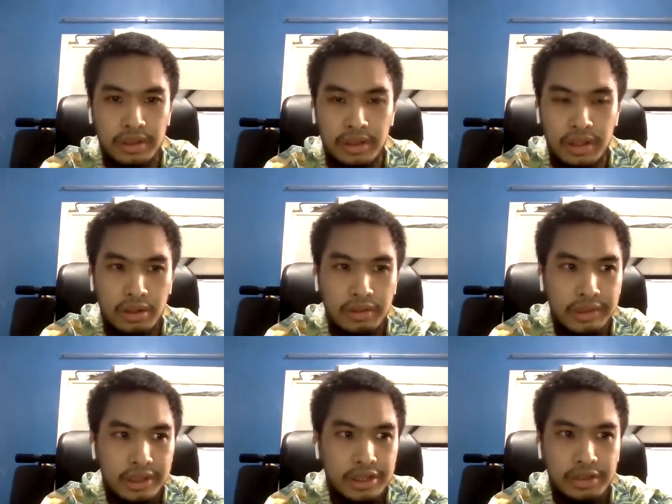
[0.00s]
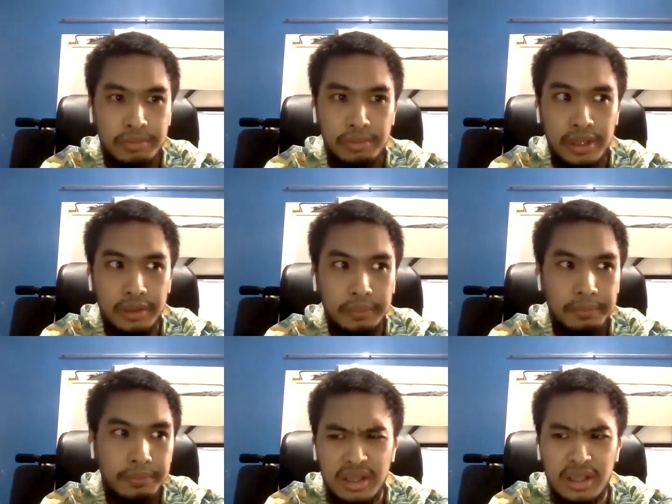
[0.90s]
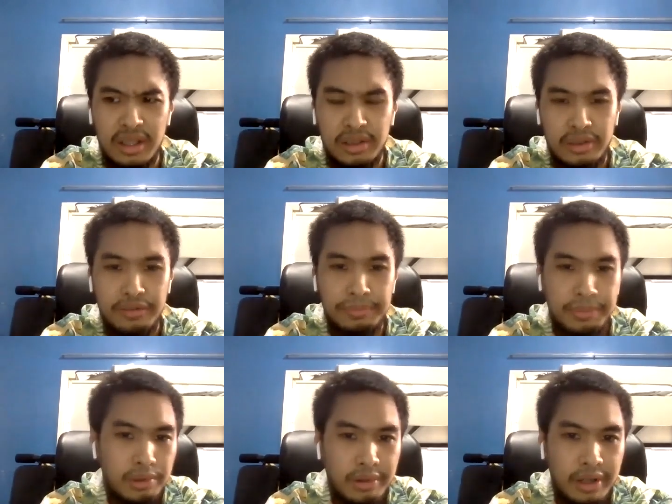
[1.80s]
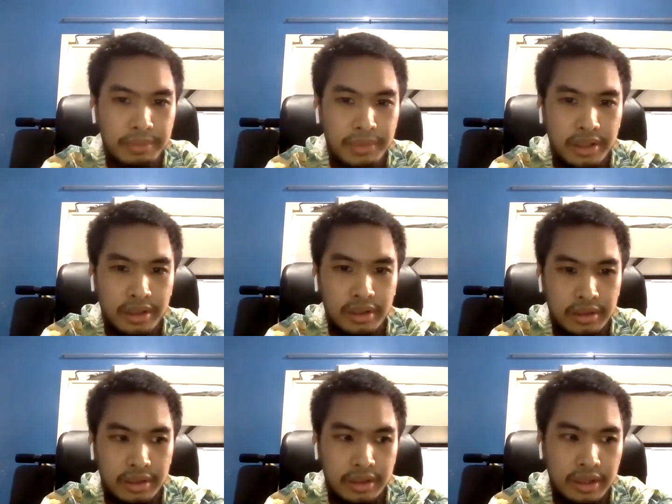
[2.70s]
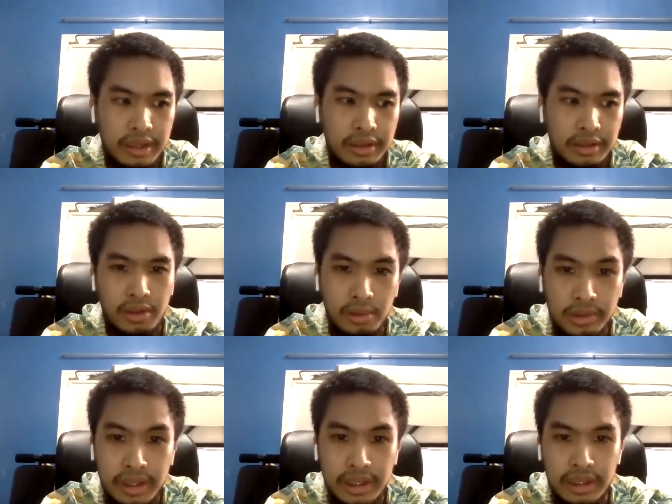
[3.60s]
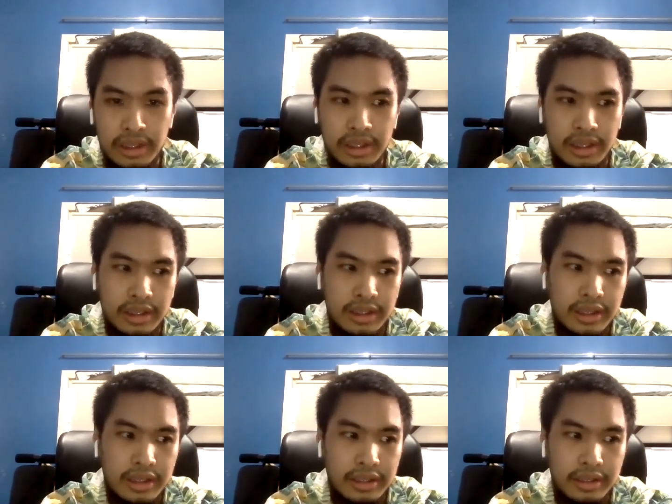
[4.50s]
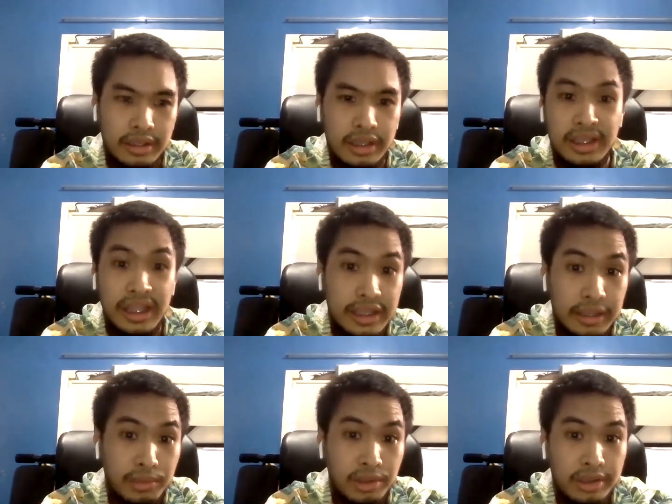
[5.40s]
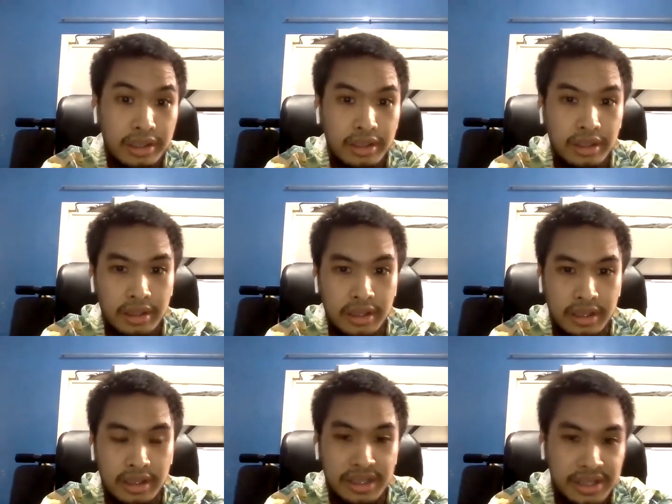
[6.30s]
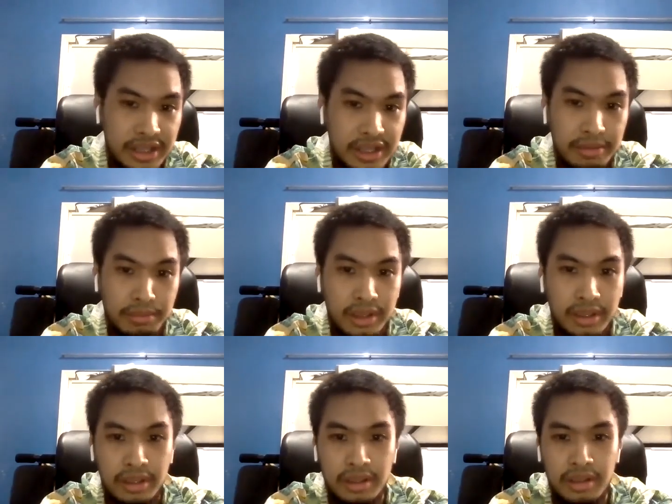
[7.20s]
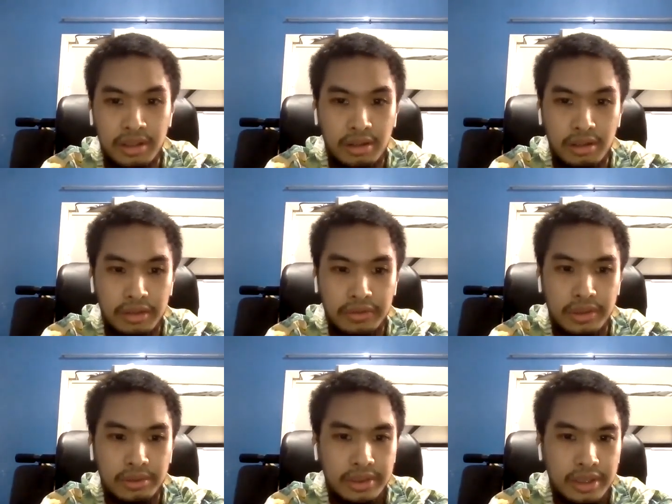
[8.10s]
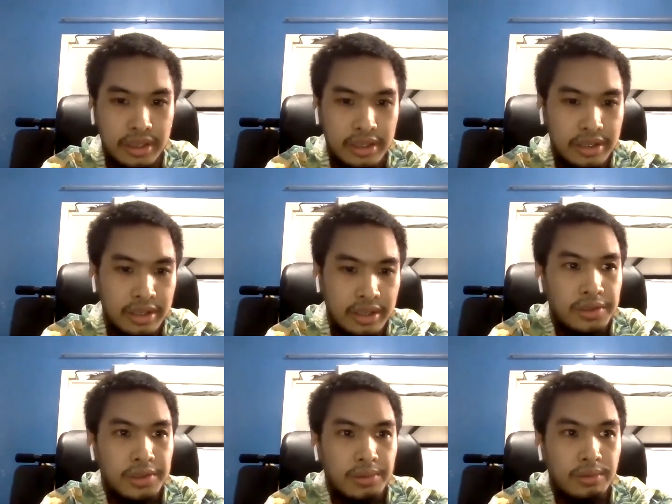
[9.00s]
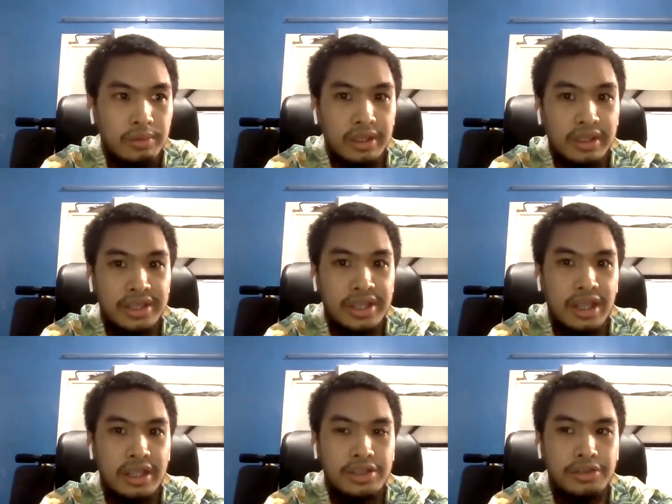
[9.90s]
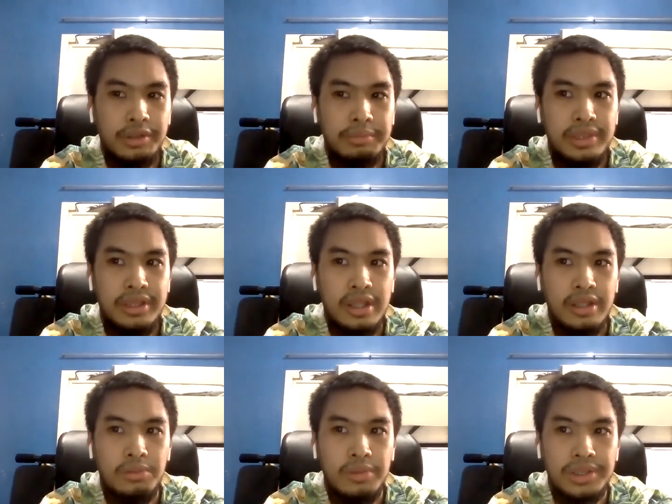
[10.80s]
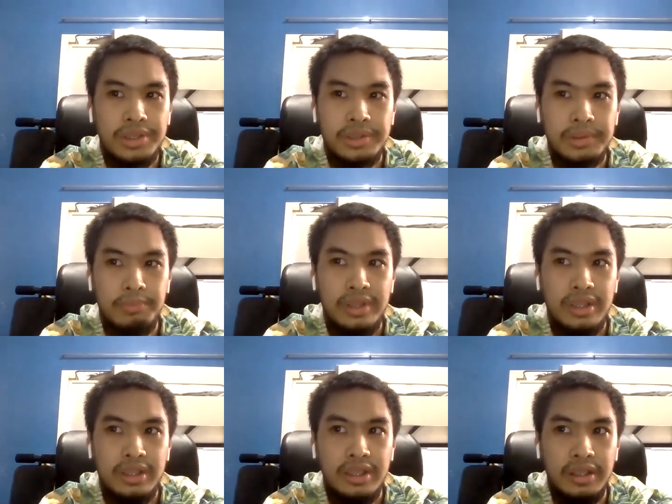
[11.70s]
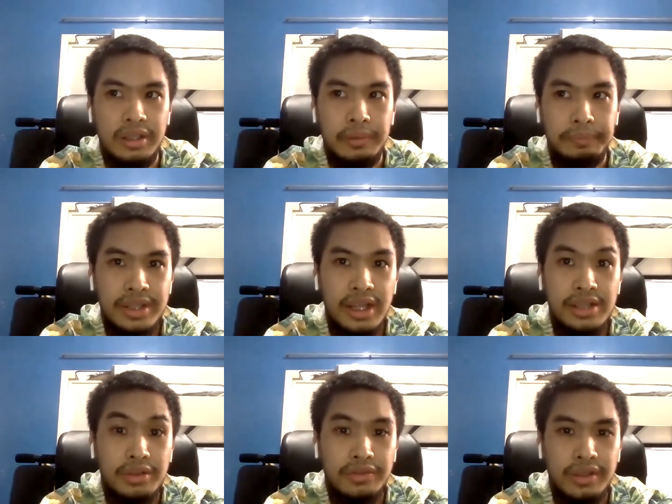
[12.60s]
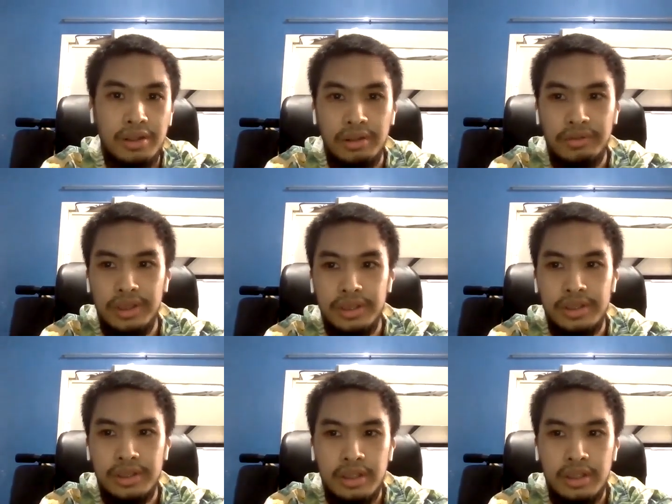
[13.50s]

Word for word: the coverage is big. Declarative programming, and then coding, and then the data model, the schema, all of those things. So the challenge for me there was really the size of the coverage.